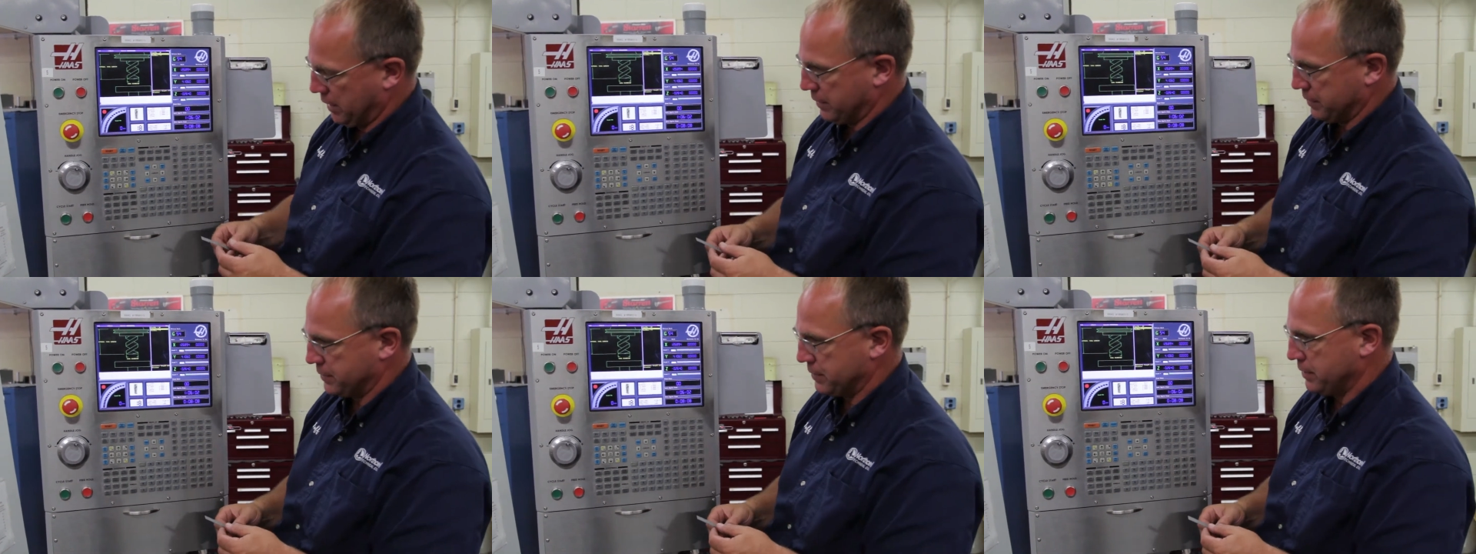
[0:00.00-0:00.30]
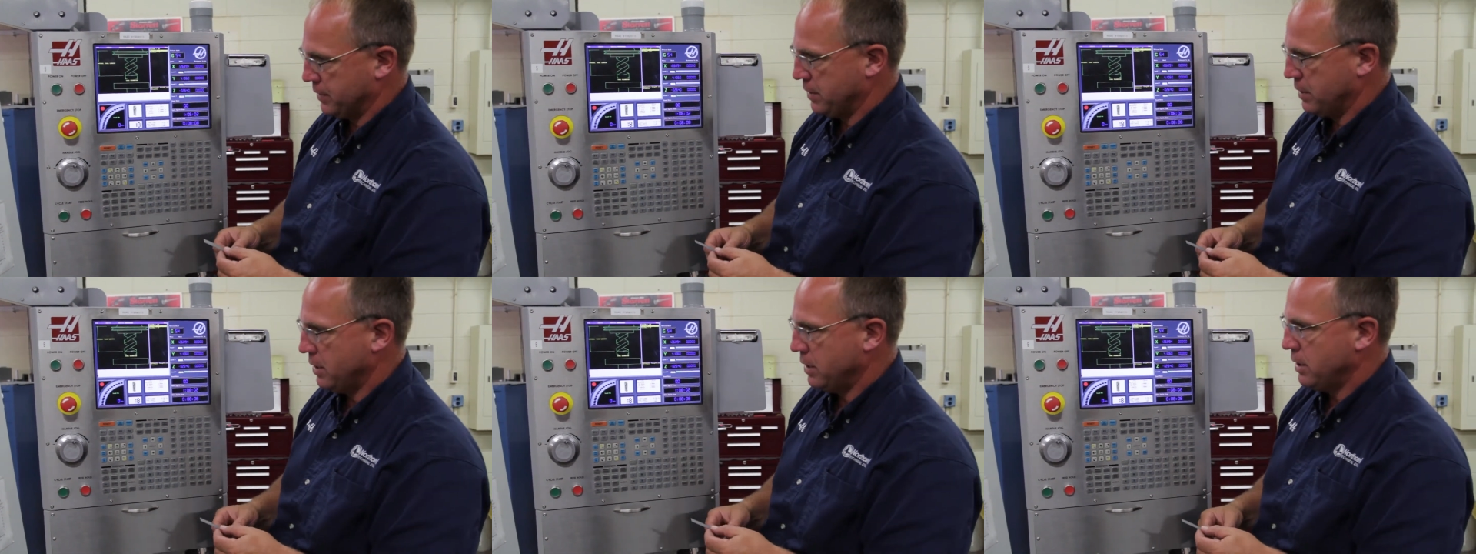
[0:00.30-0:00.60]

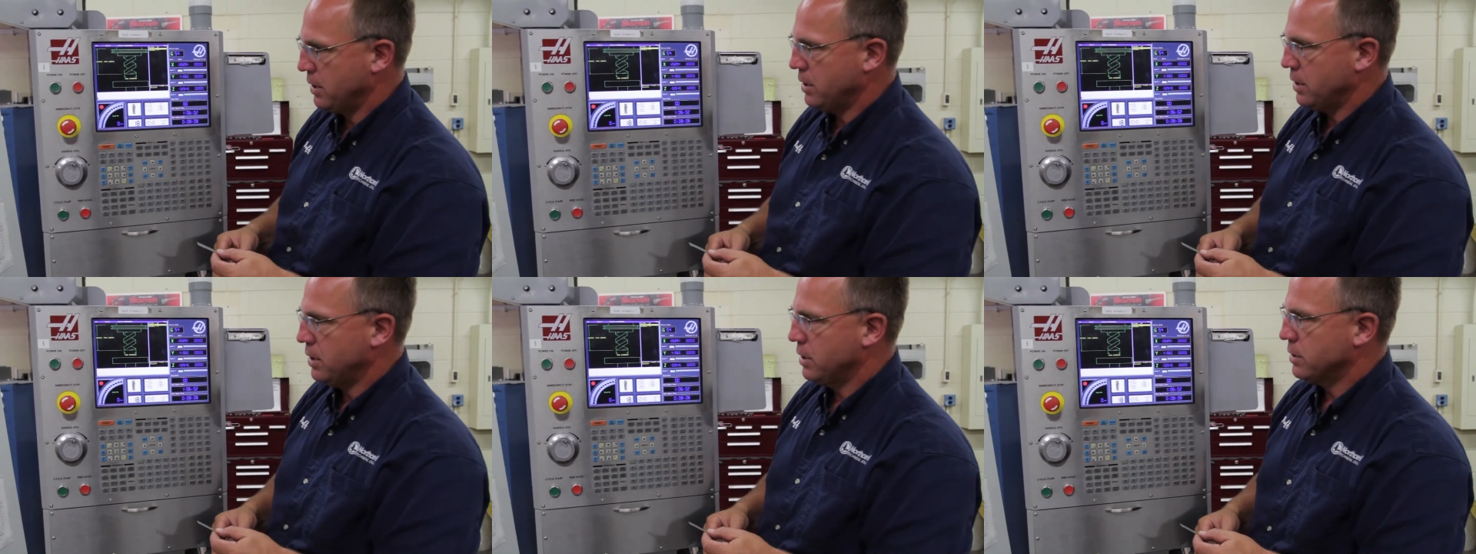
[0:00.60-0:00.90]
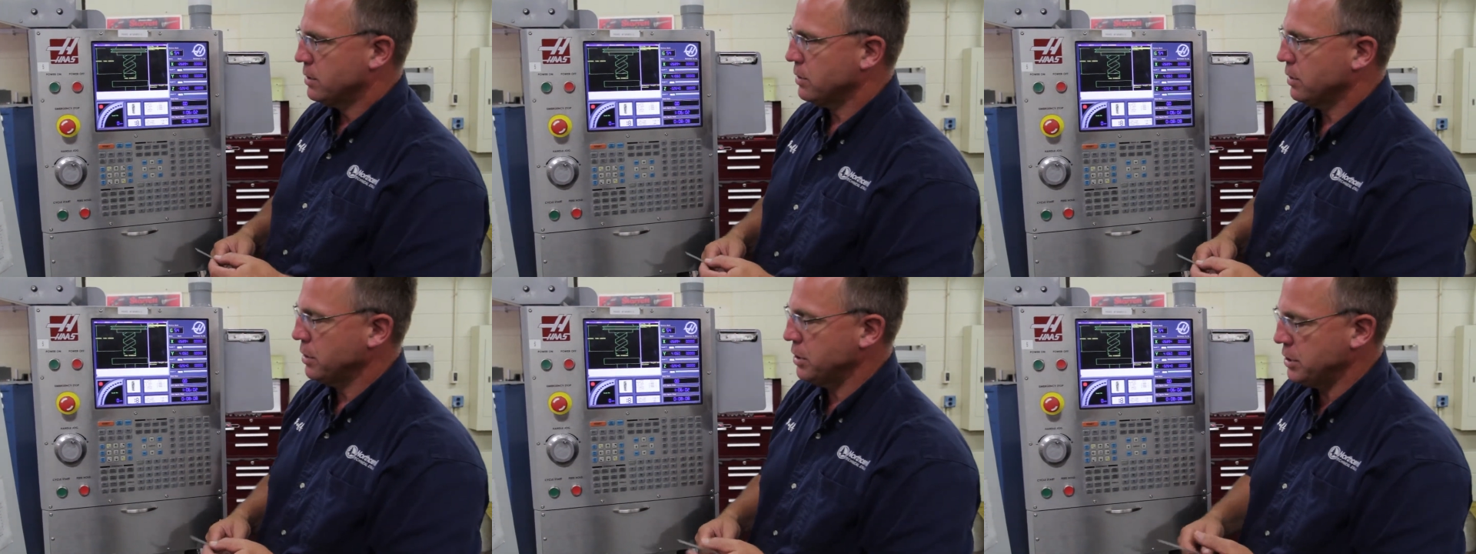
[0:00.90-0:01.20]
is.
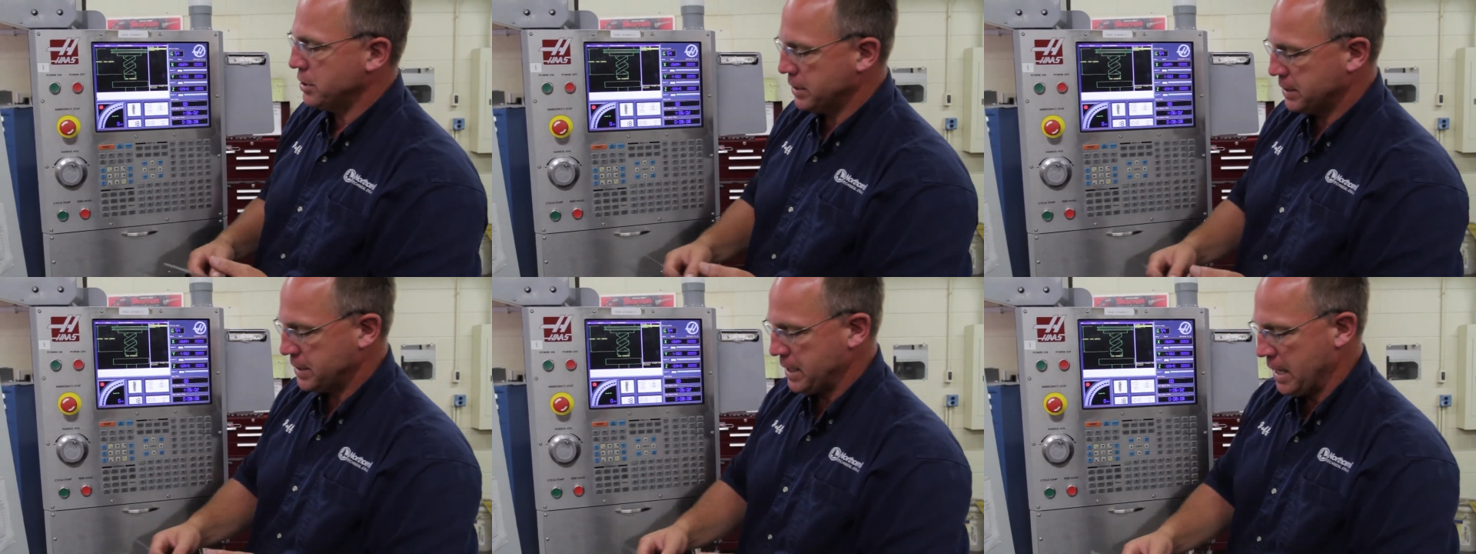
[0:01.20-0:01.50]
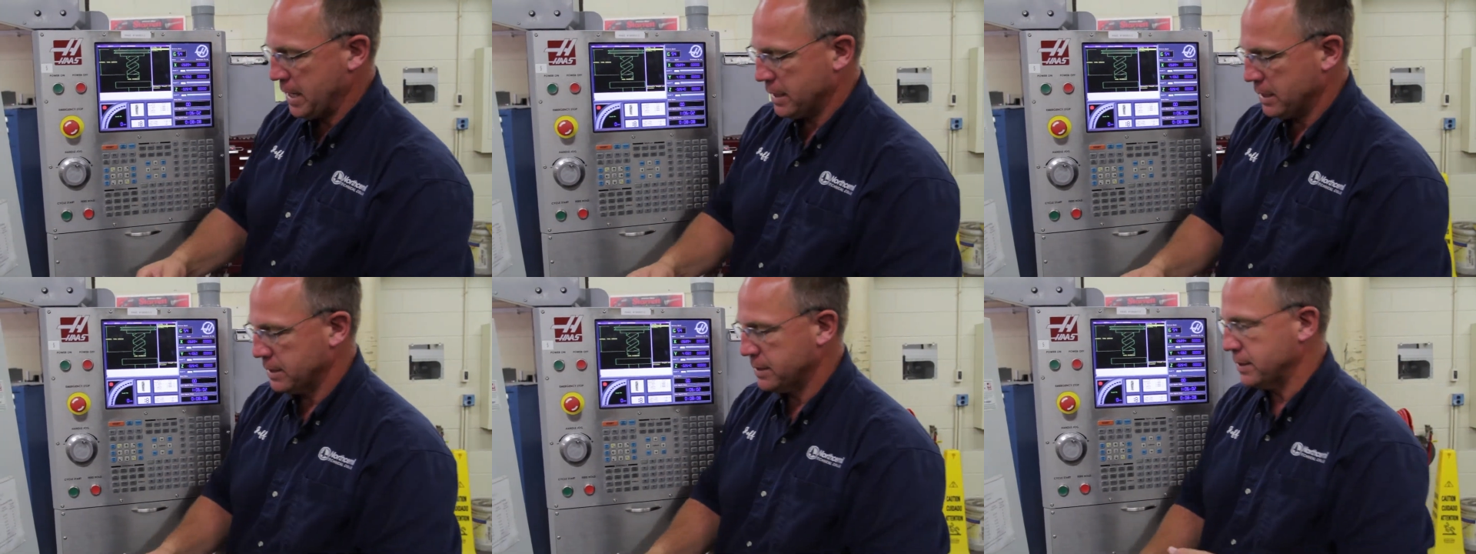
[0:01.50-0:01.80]
So you just
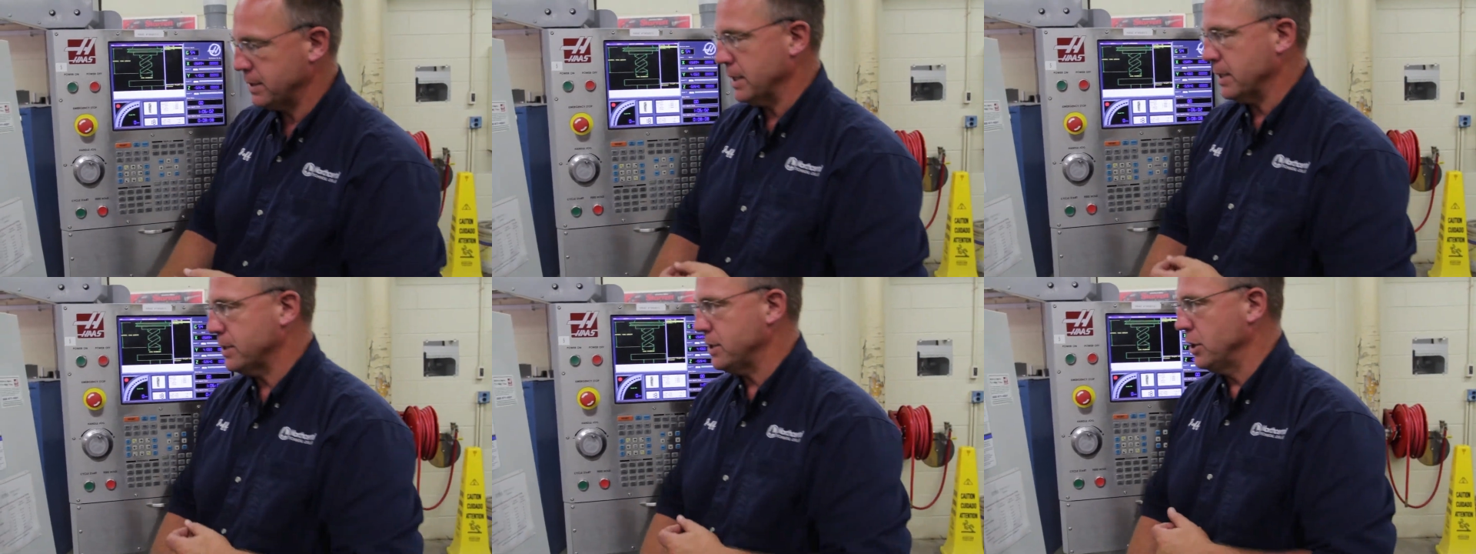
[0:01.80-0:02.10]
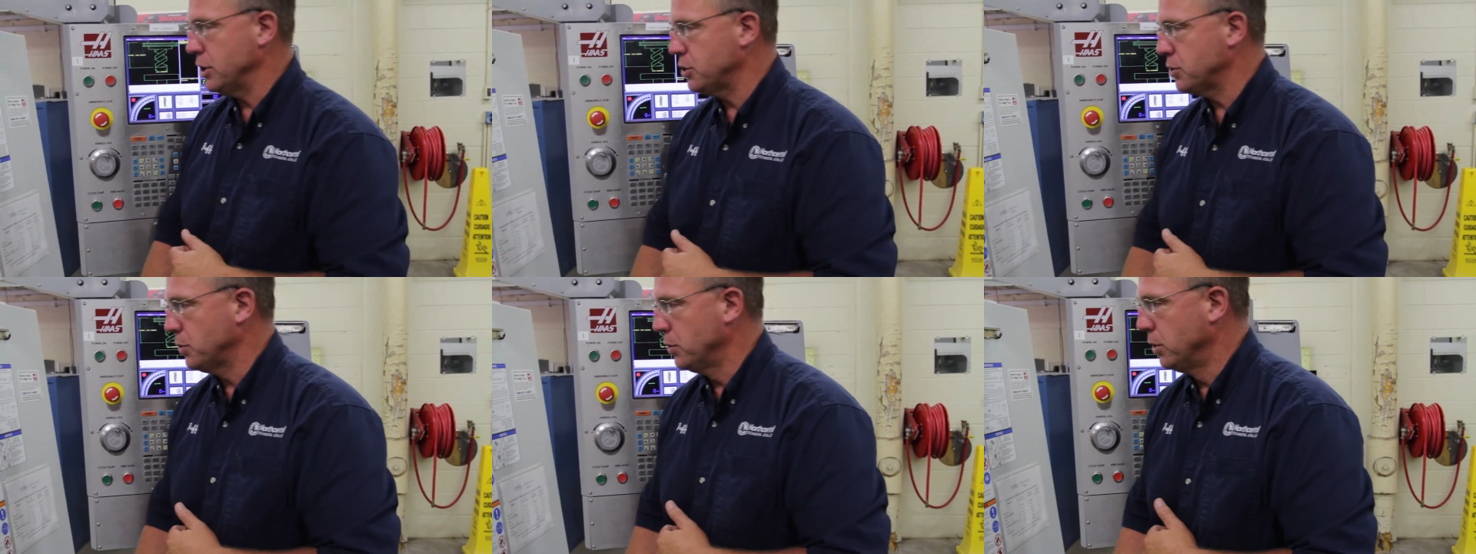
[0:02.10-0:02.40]
take a
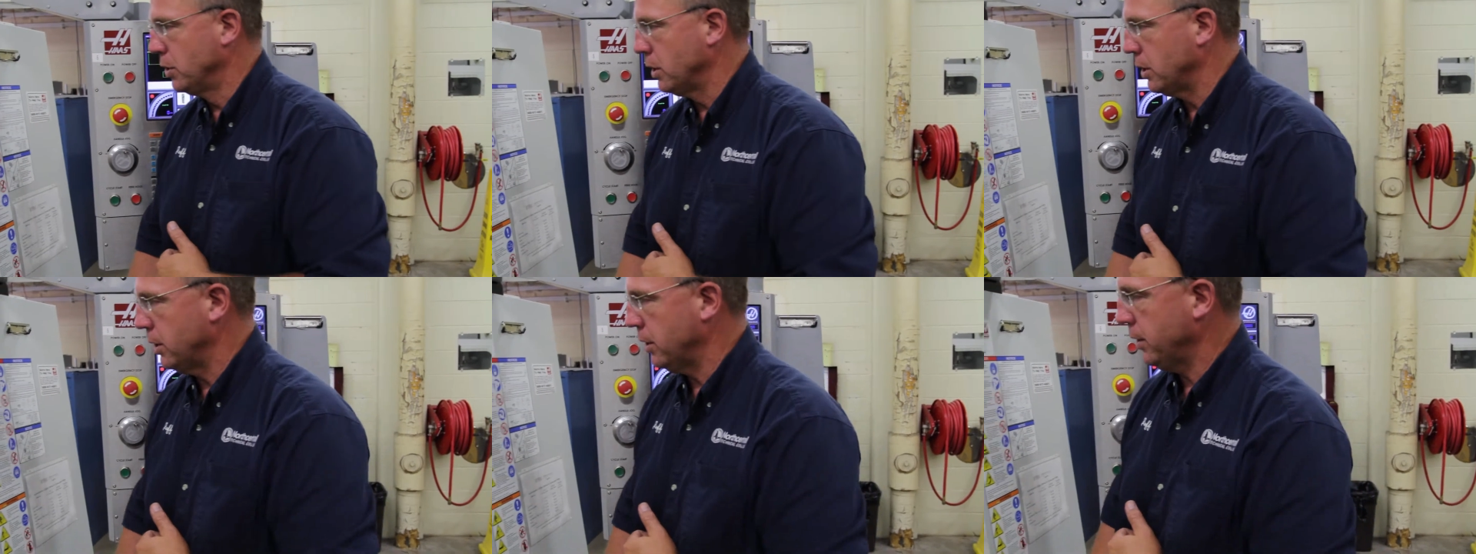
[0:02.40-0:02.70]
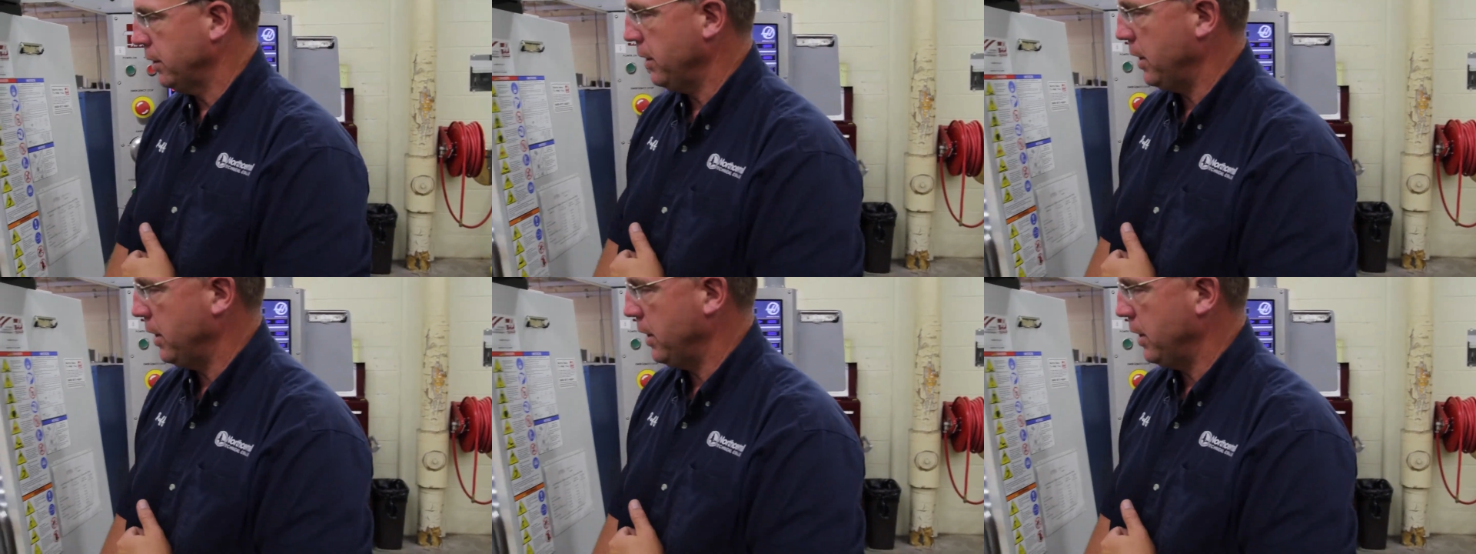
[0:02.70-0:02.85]
6-inch ruler